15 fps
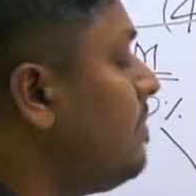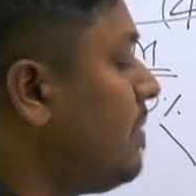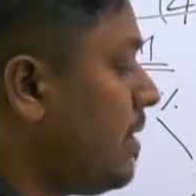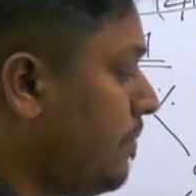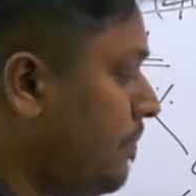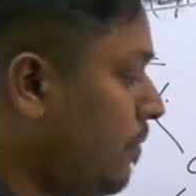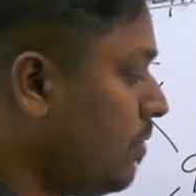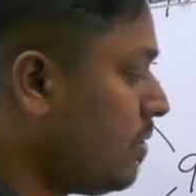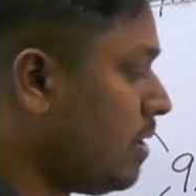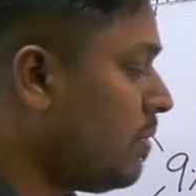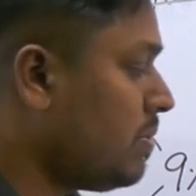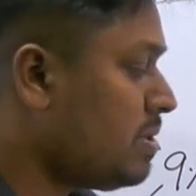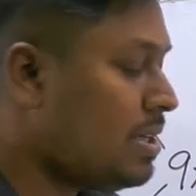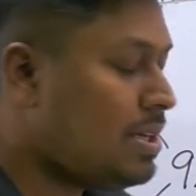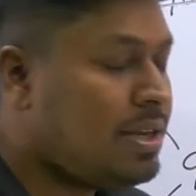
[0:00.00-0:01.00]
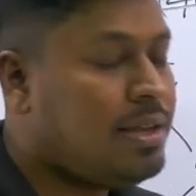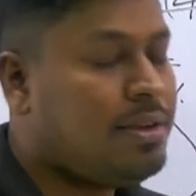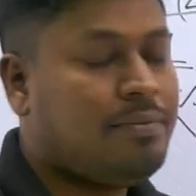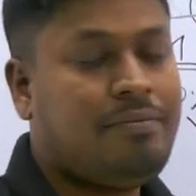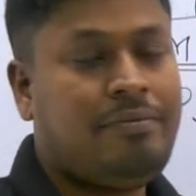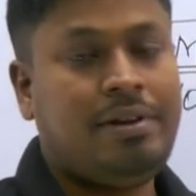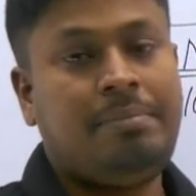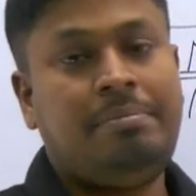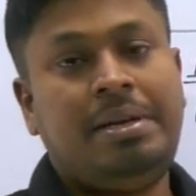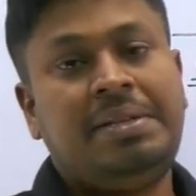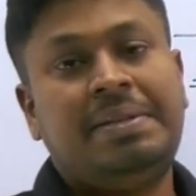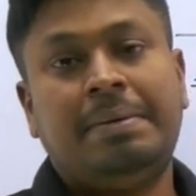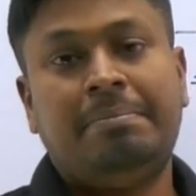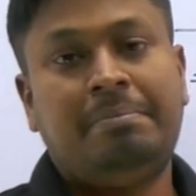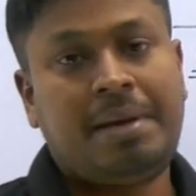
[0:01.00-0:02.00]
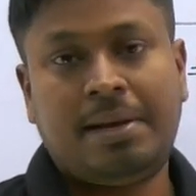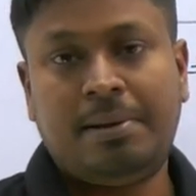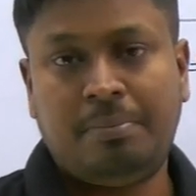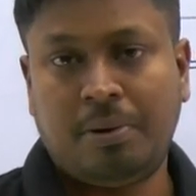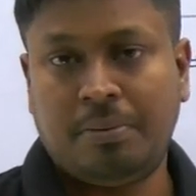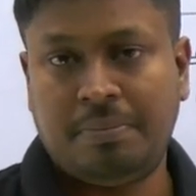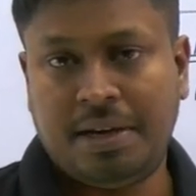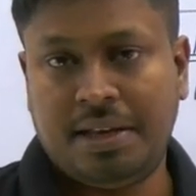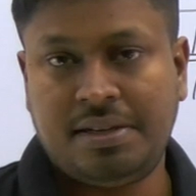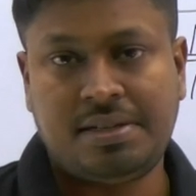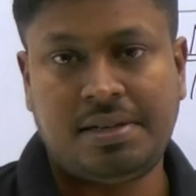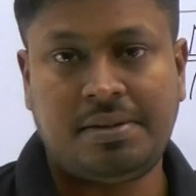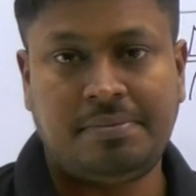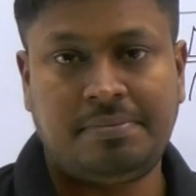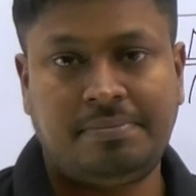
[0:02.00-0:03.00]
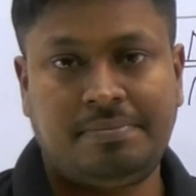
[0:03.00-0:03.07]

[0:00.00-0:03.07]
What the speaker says: where 4000 will be the male population.